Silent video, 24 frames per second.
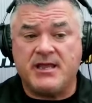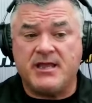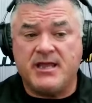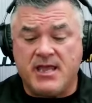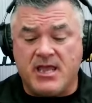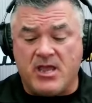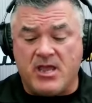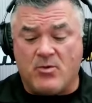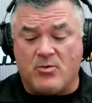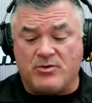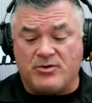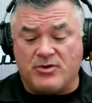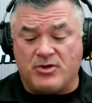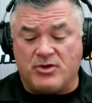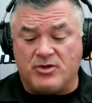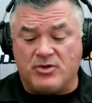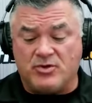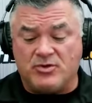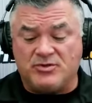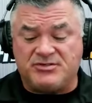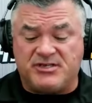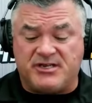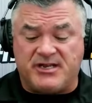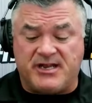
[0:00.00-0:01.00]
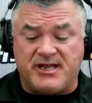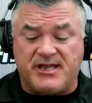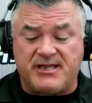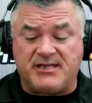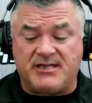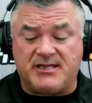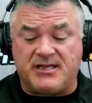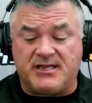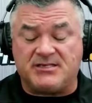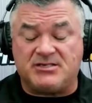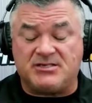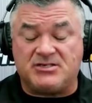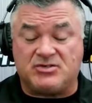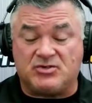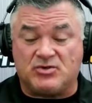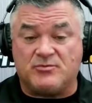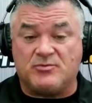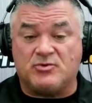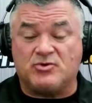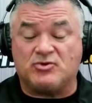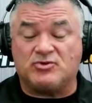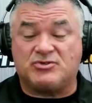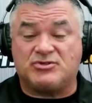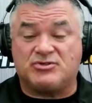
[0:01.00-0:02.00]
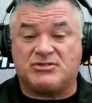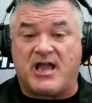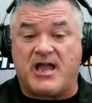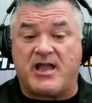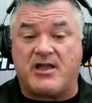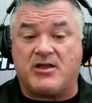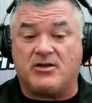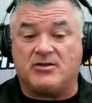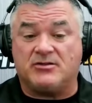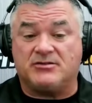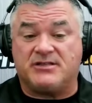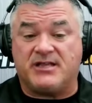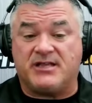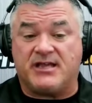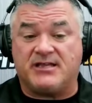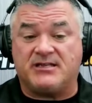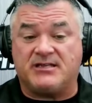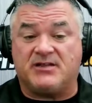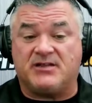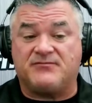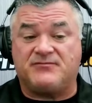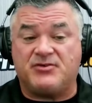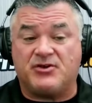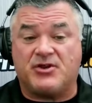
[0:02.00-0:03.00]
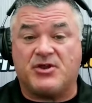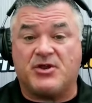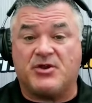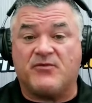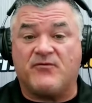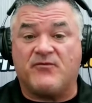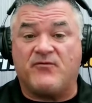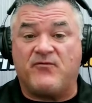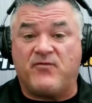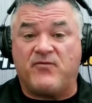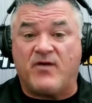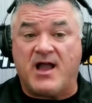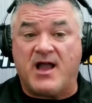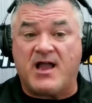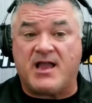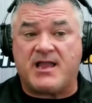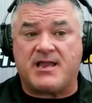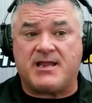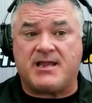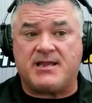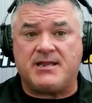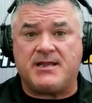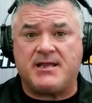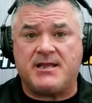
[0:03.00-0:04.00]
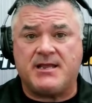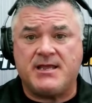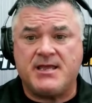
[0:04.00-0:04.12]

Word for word: and when you're using a, a sumo style deadlift you're going to find